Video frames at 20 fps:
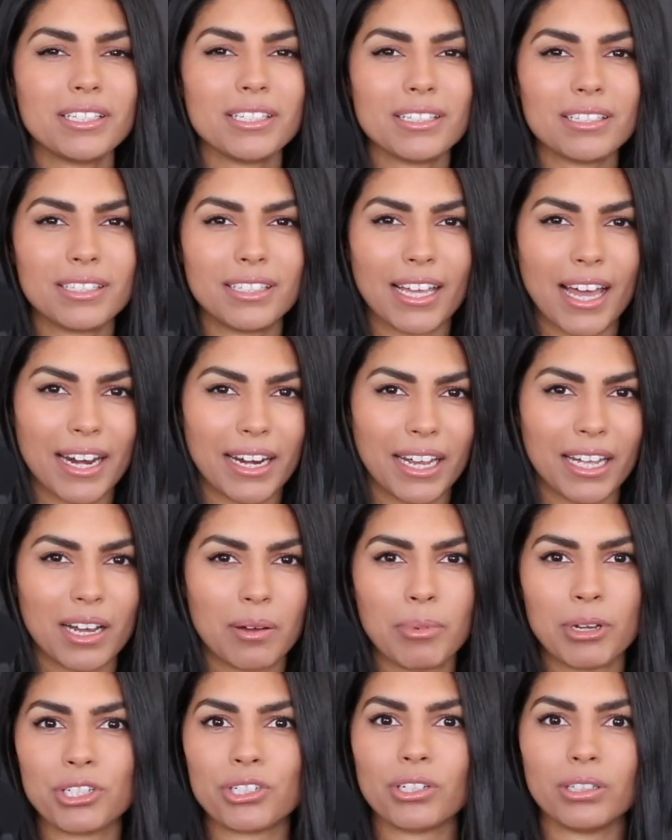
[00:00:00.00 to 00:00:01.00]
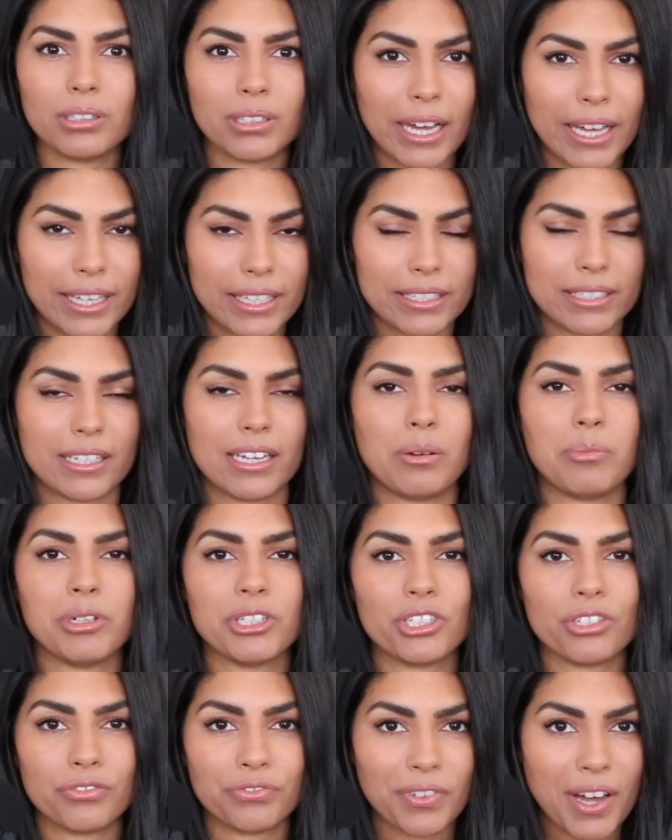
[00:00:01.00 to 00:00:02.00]
does getting a bunch of likes and a
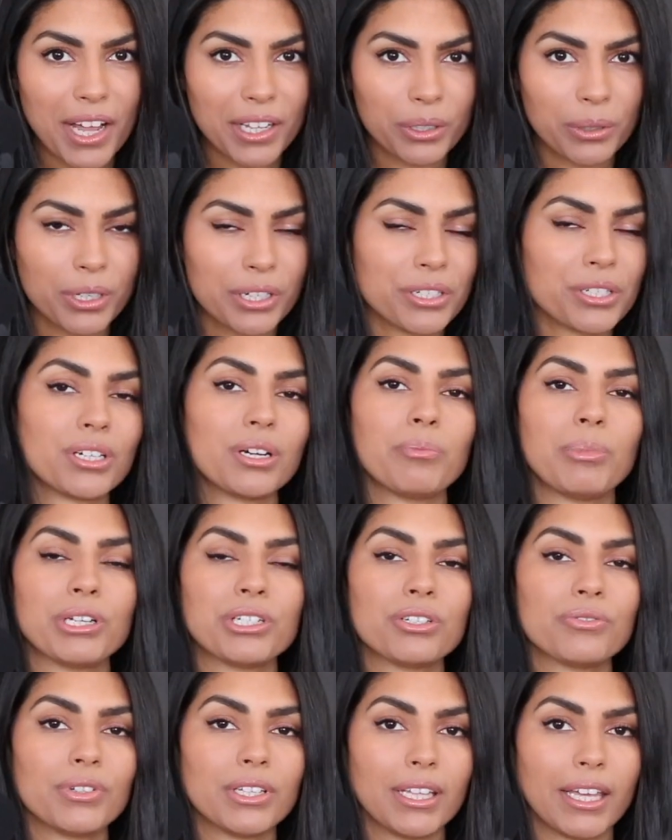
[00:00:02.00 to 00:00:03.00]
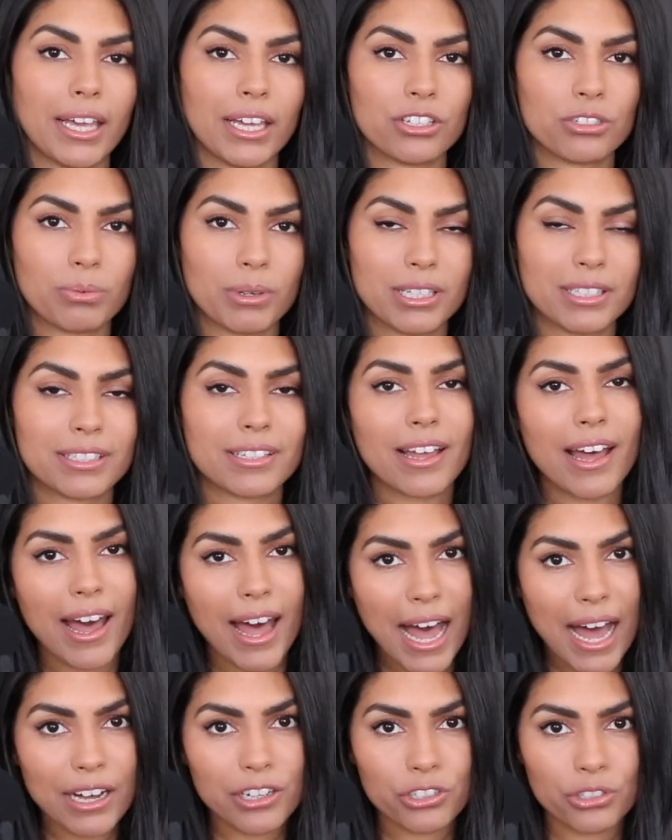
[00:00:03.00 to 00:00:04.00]
bunch of followers and a bunch of engagements
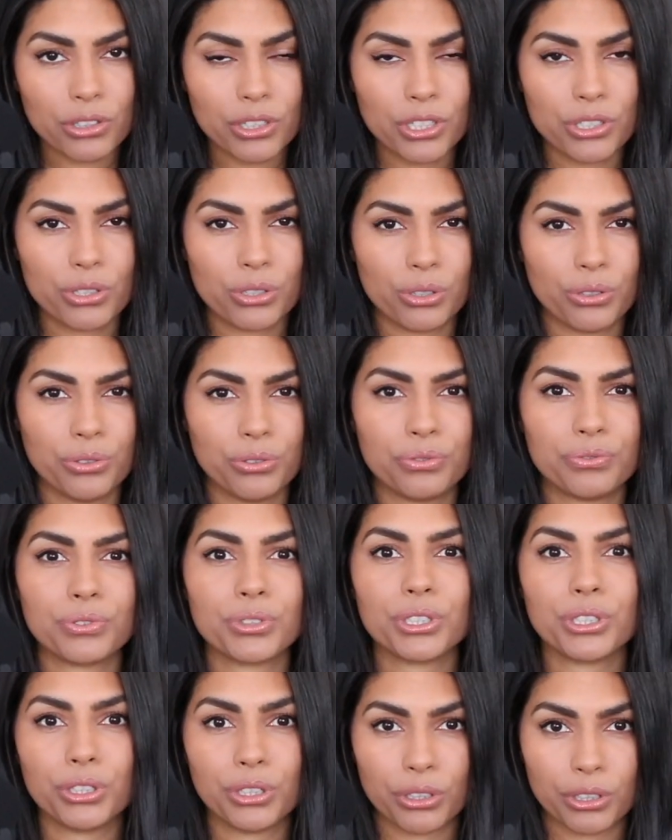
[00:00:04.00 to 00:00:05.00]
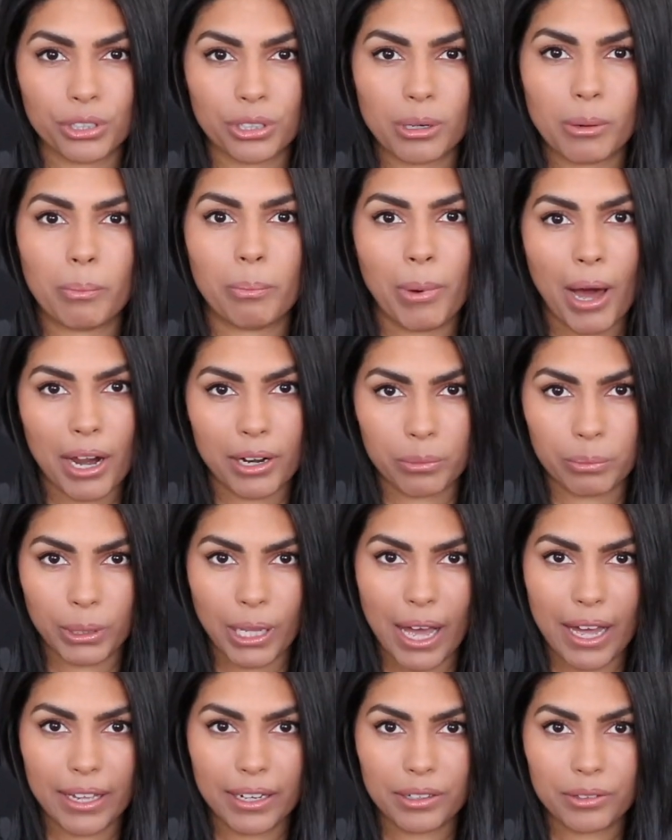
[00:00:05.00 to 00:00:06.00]
actually do for your bottom
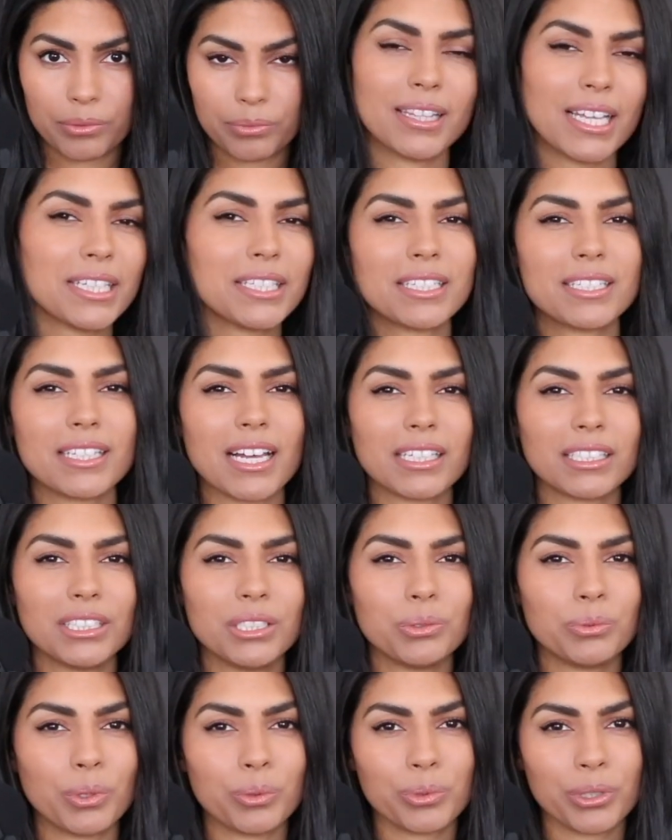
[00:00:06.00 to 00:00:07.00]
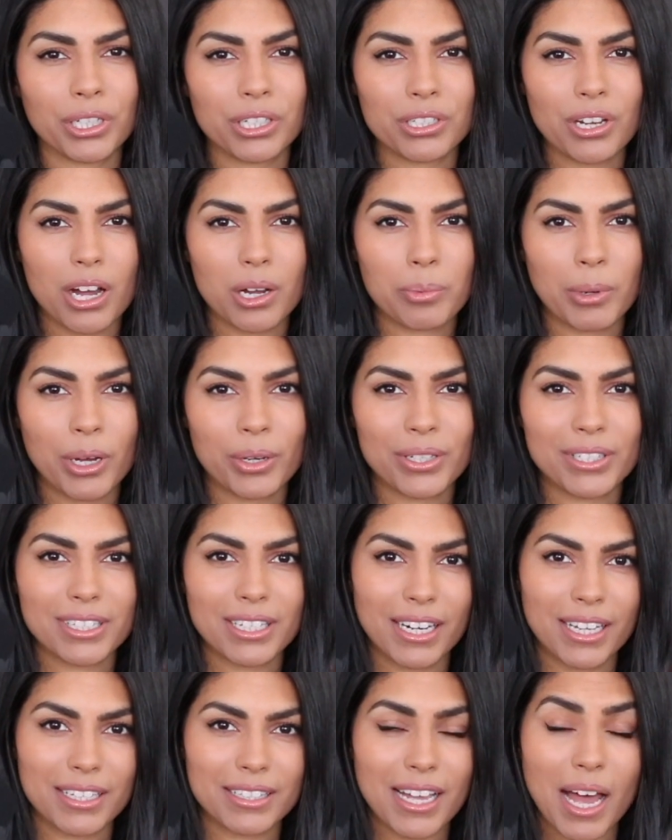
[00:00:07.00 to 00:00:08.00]
line? That's exactly what we're going to talk about in
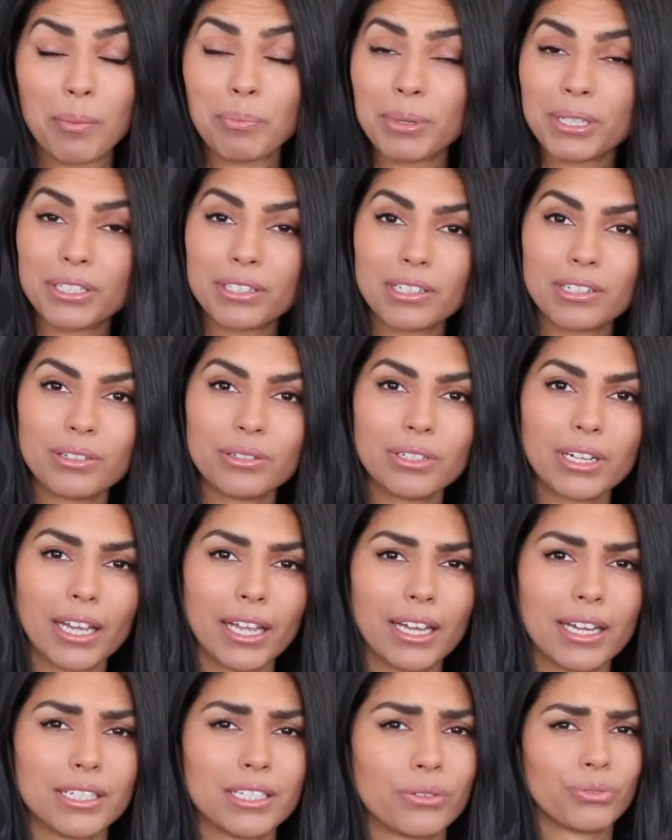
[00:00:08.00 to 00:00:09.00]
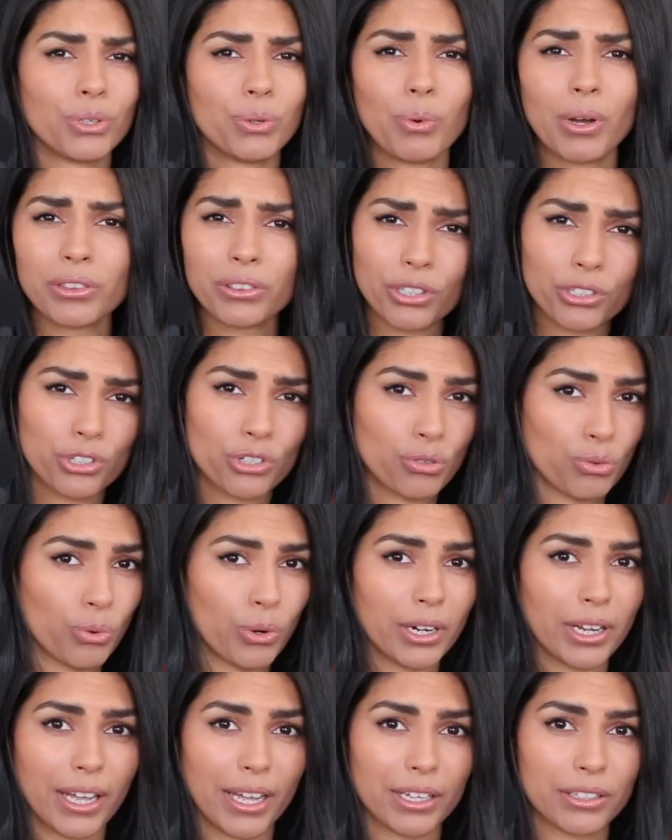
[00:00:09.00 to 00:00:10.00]
today's episode. And if you want the
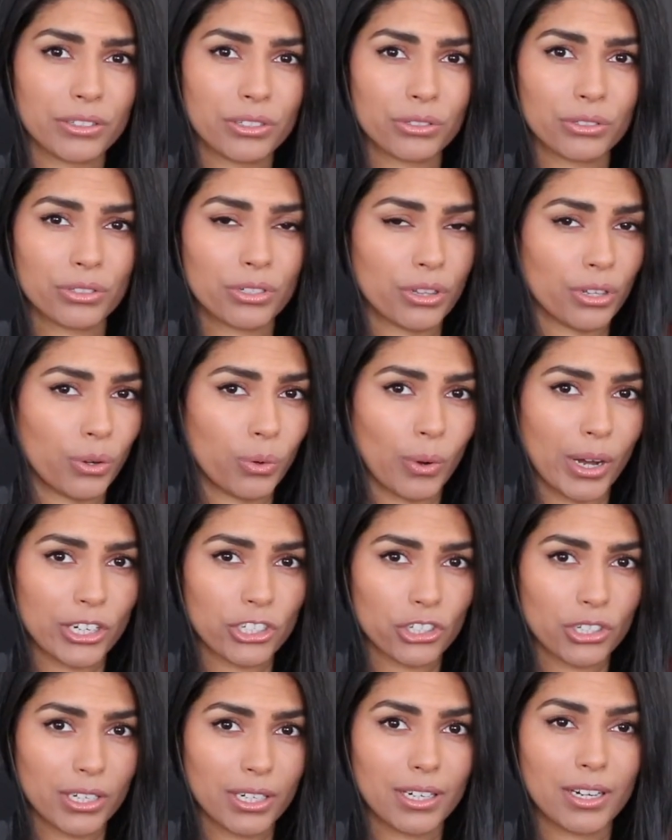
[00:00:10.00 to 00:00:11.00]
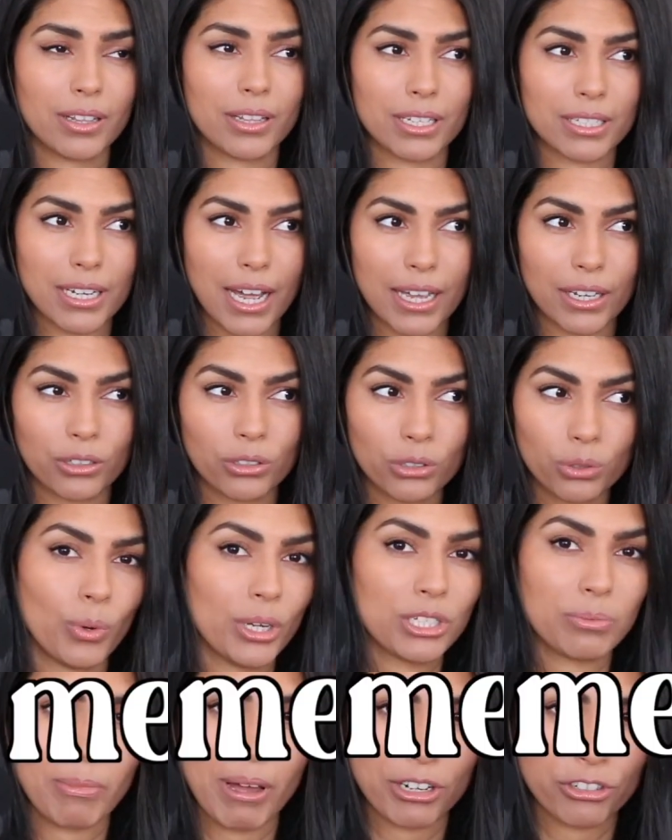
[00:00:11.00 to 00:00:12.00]
short answer to the question in the title,
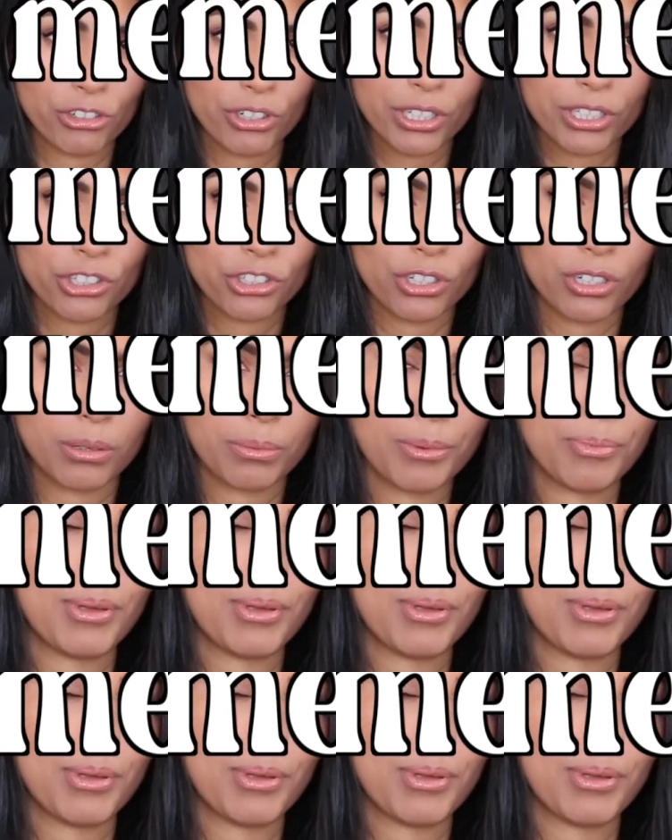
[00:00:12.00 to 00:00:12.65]
which metrics should you be